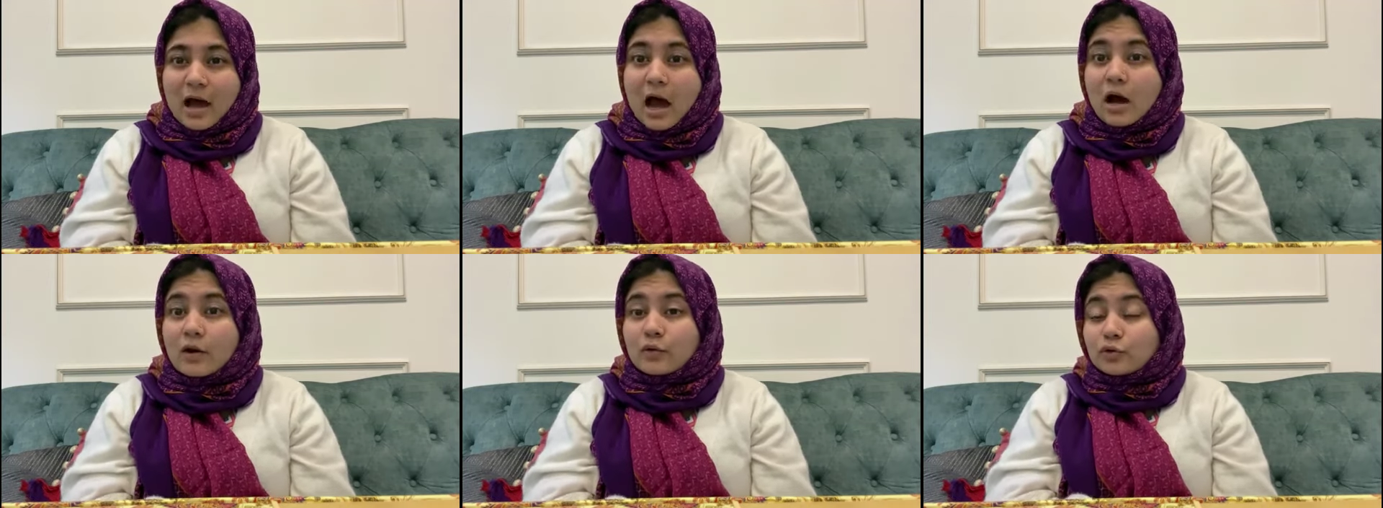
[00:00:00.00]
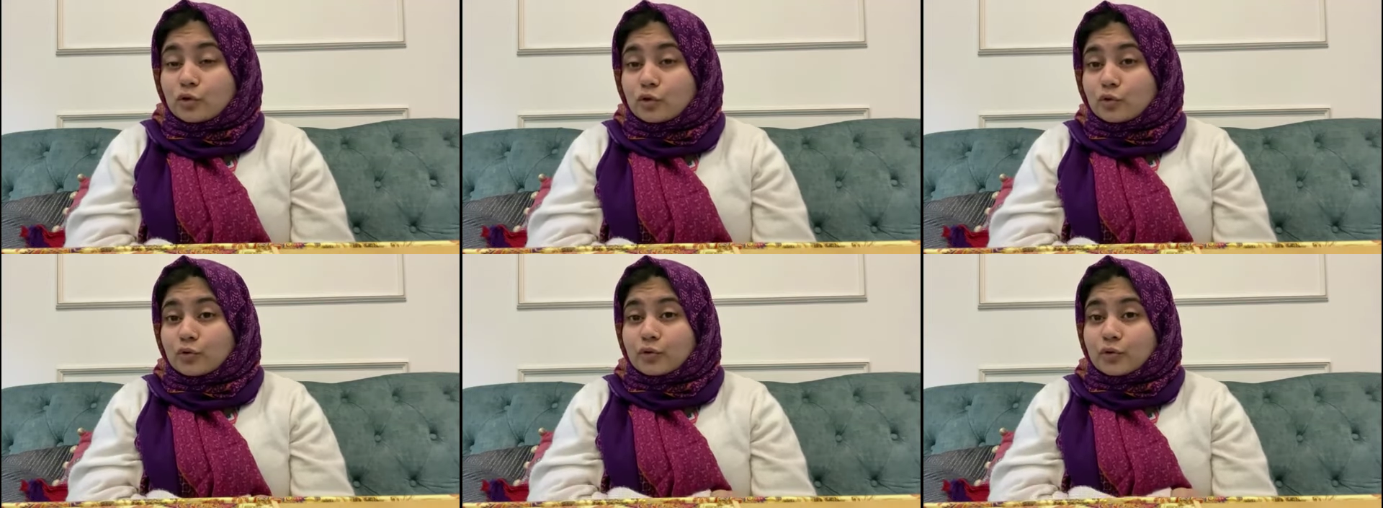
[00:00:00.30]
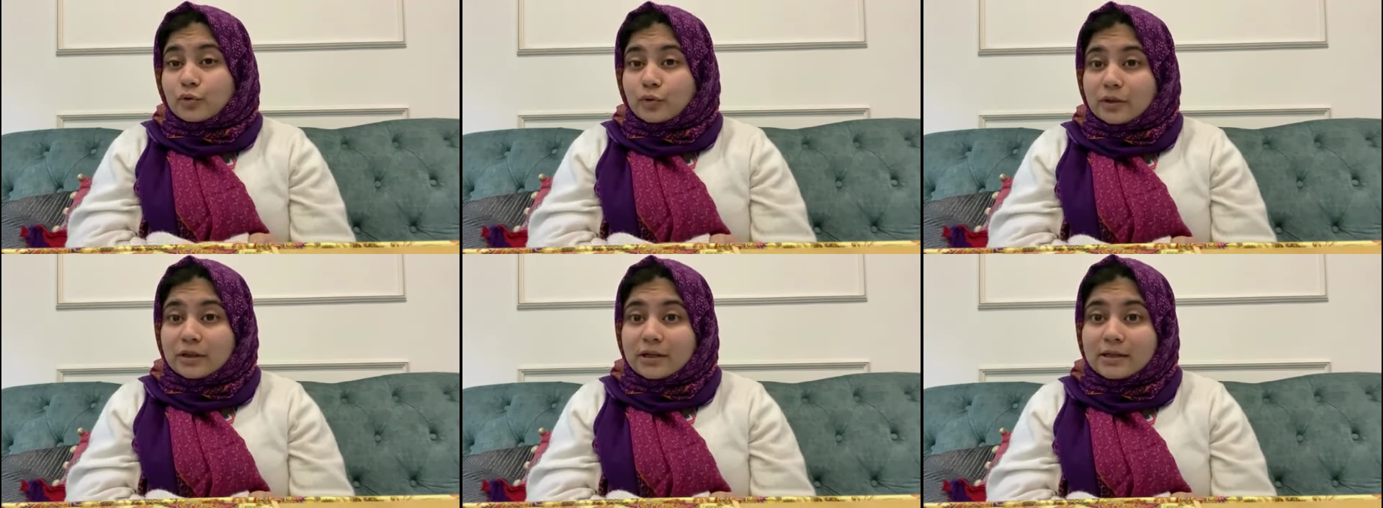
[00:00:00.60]
how to
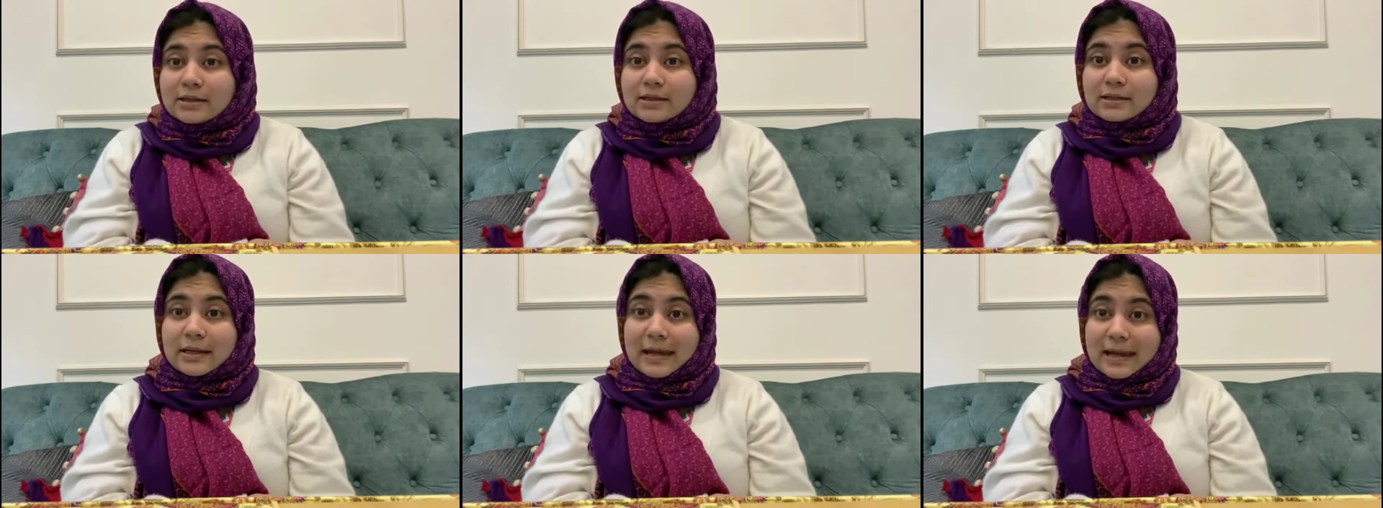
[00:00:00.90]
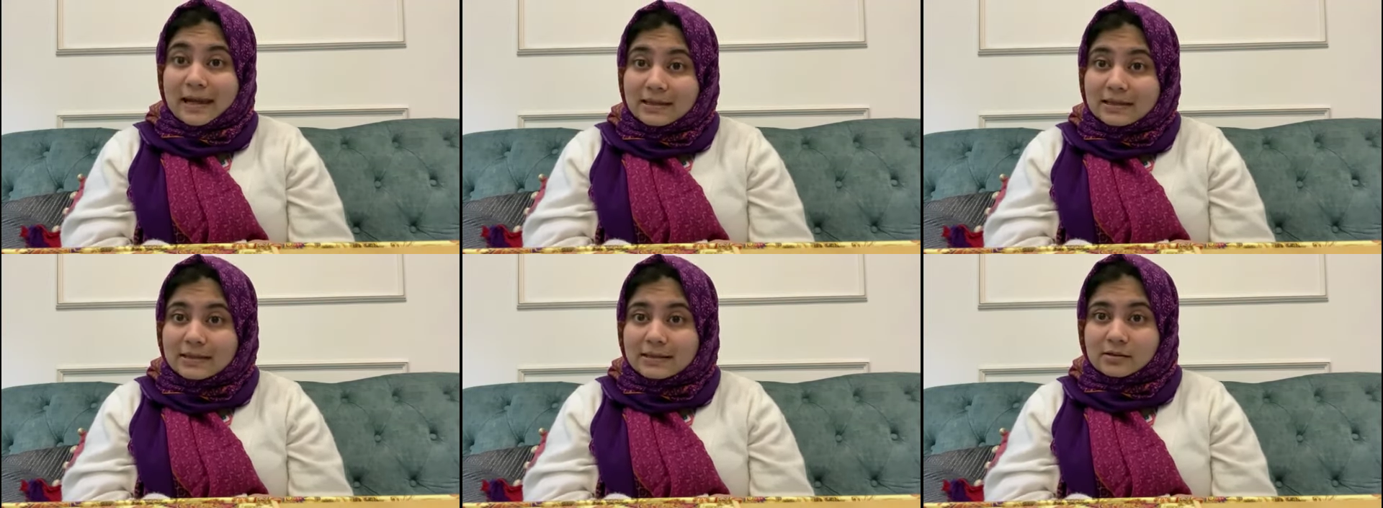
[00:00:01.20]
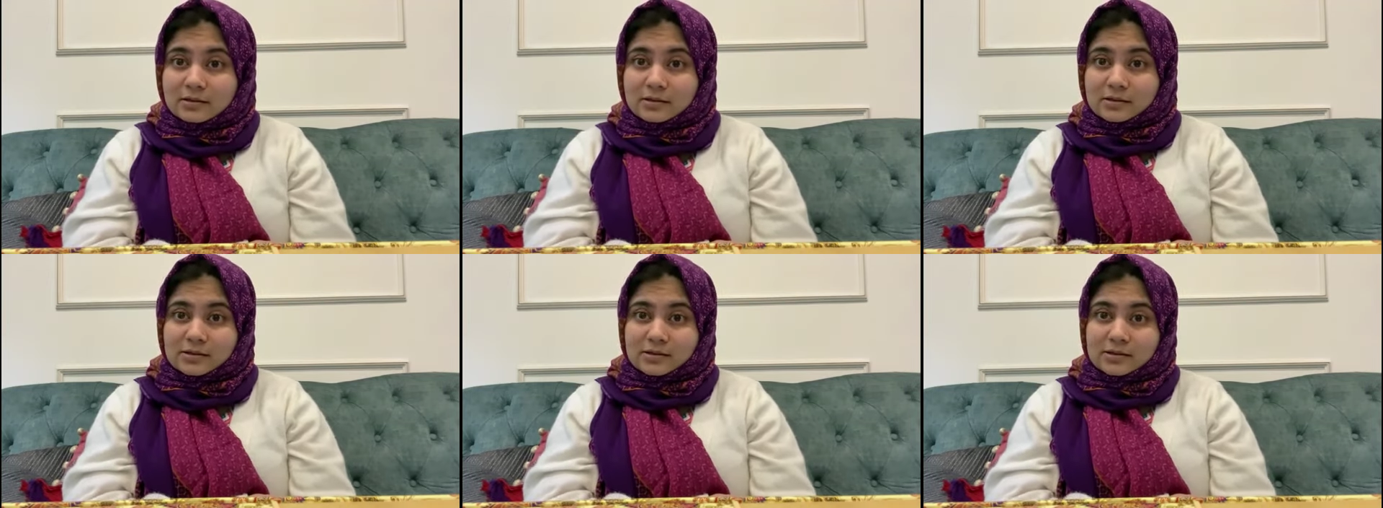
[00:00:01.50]
greet
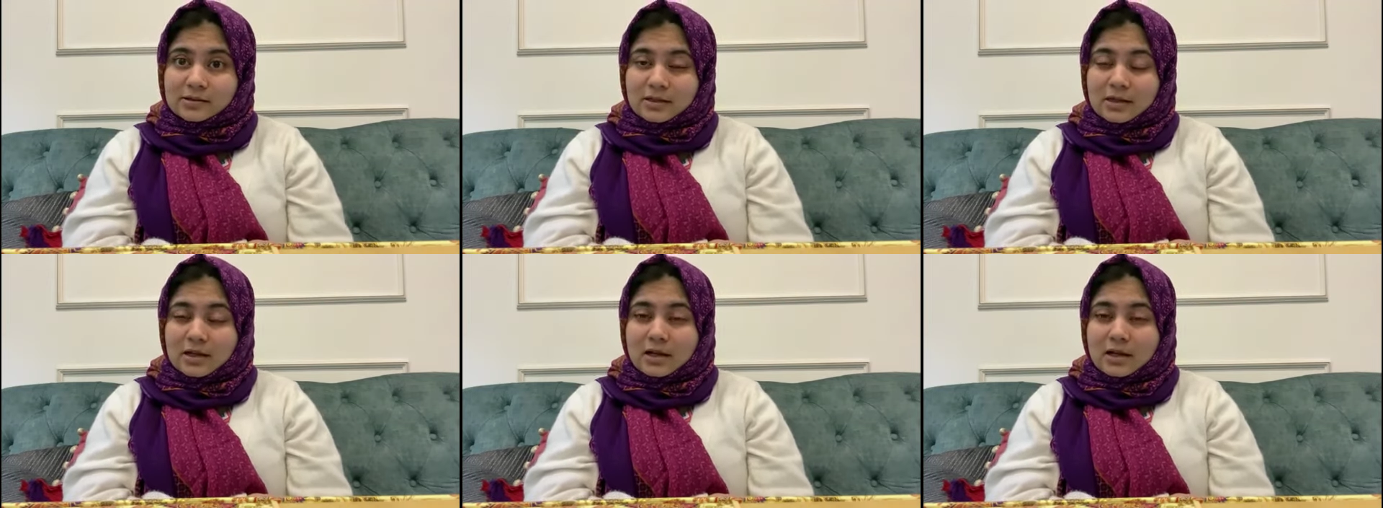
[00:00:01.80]
elders,